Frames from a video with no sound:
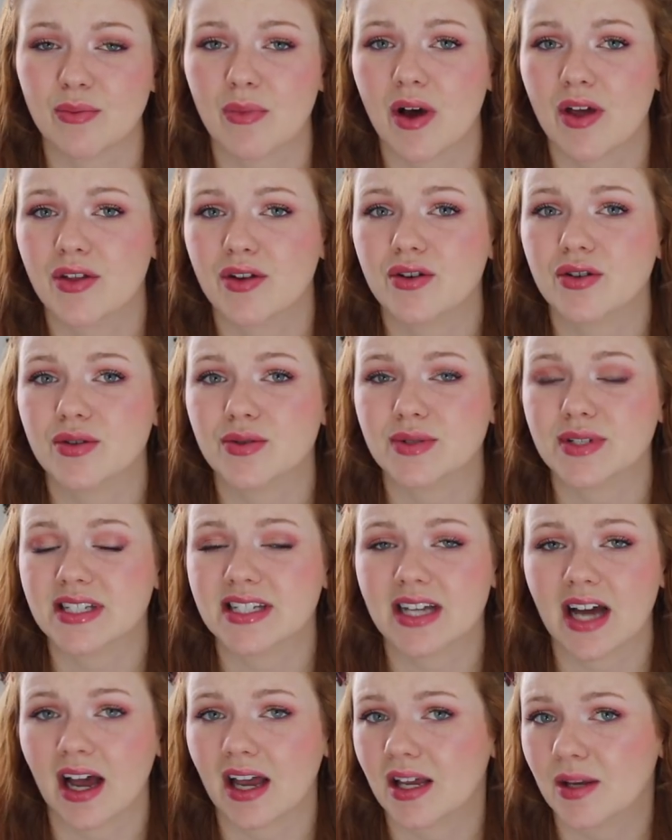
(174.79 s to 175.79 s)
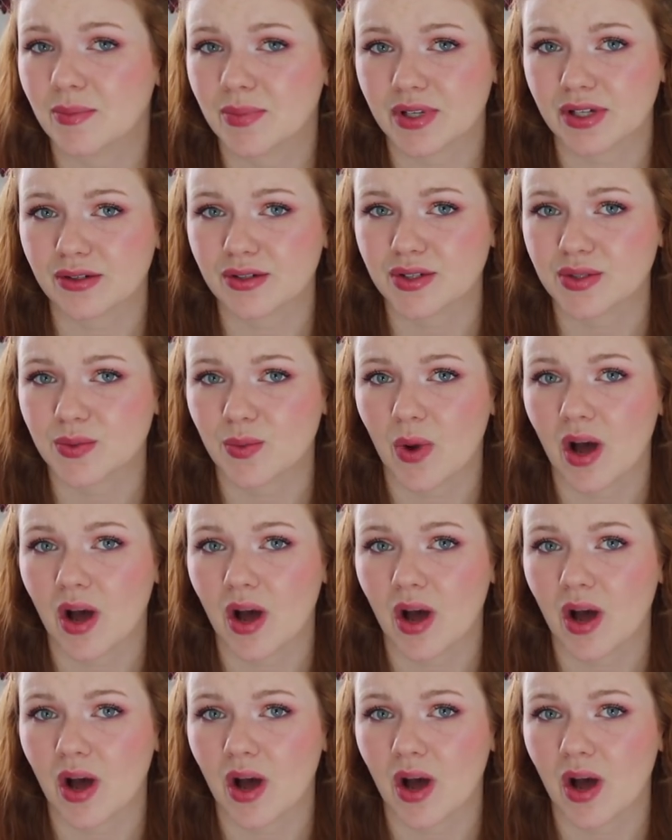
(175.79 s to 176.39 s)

mother used diet pills